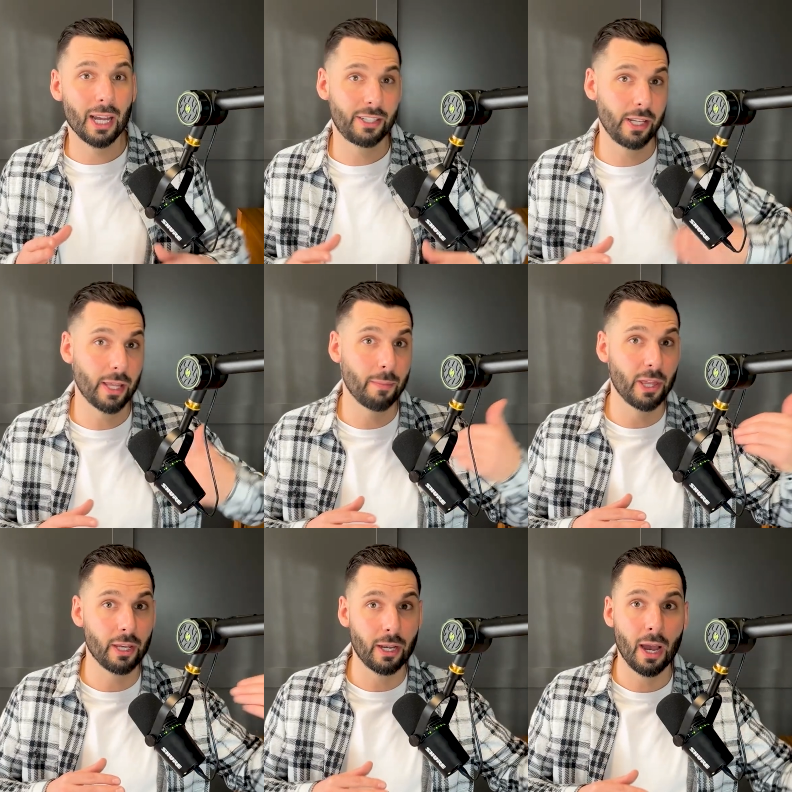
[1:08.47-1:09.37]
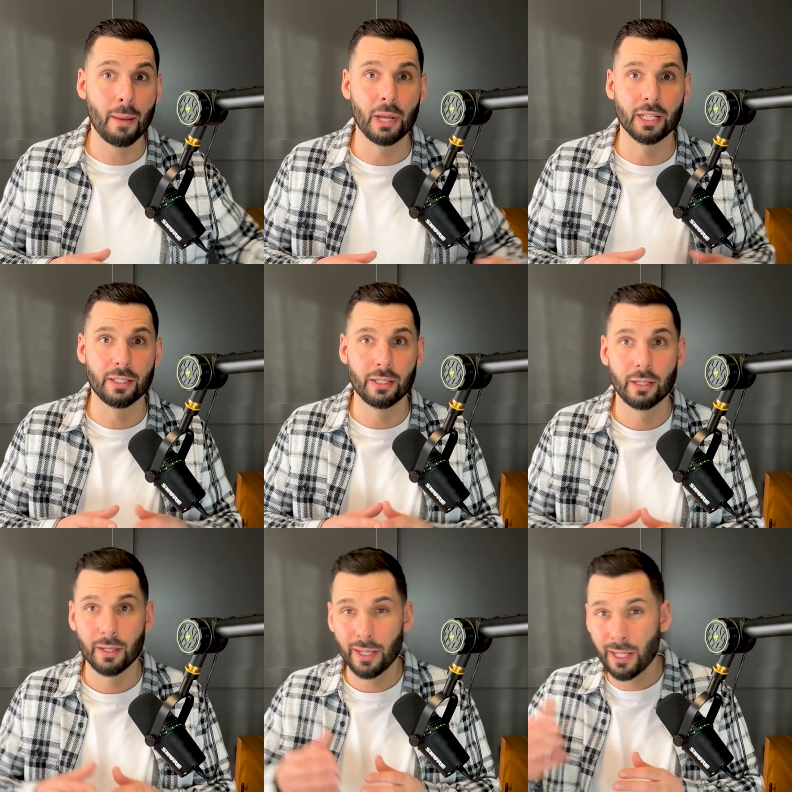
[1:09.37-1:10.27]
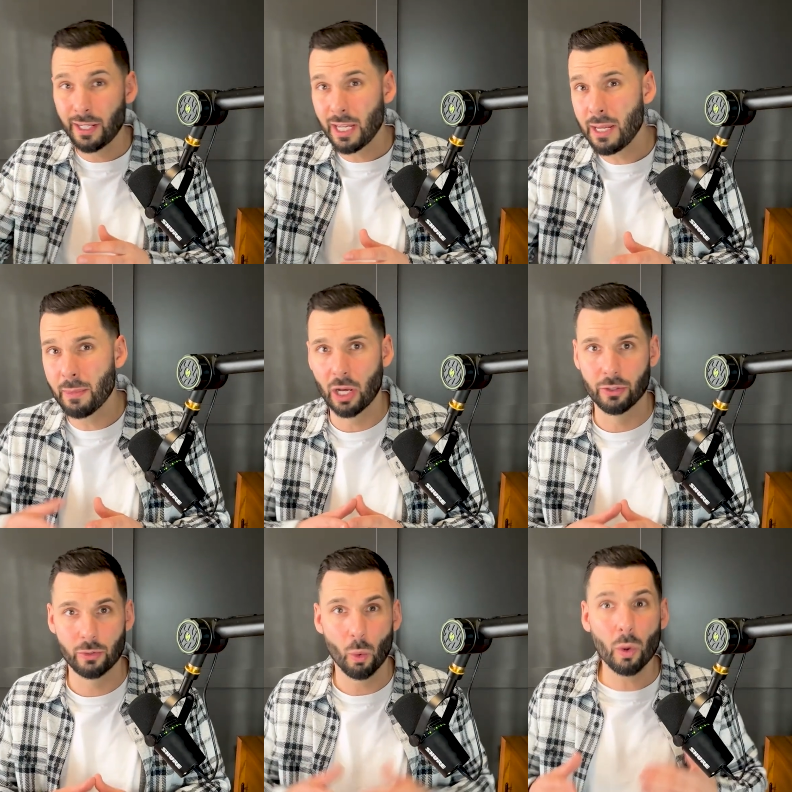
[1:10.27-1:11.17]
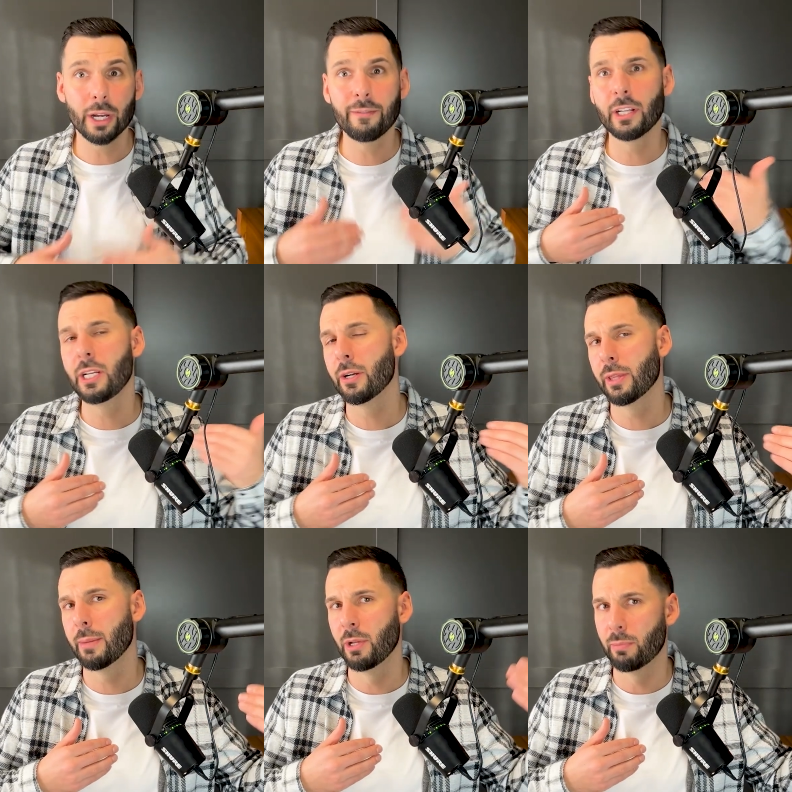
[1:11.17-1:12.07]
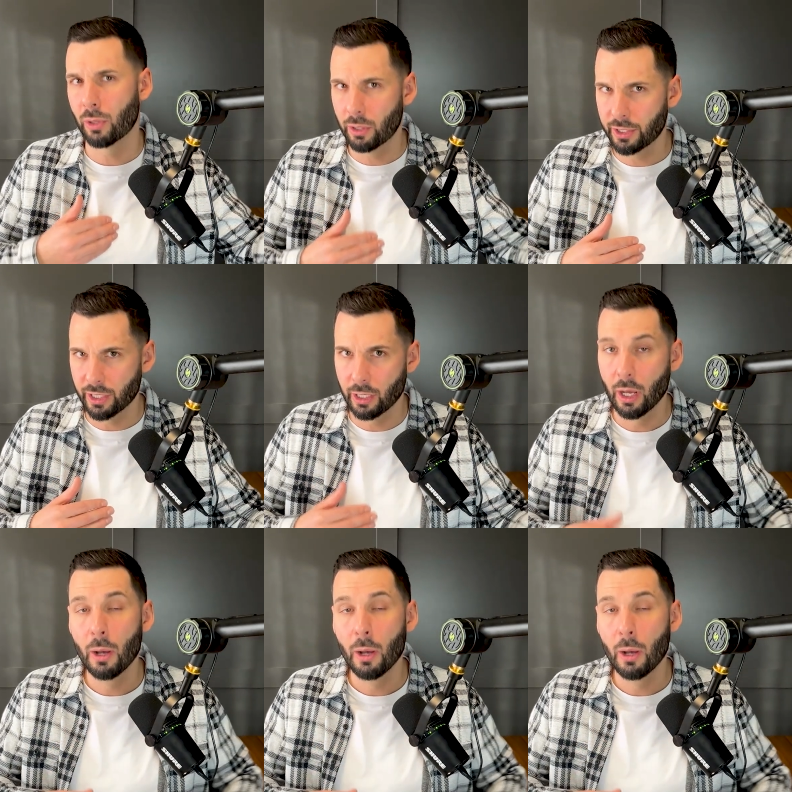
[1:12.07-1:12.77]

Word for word: I see them in the comments, in emails, or even hear them in person.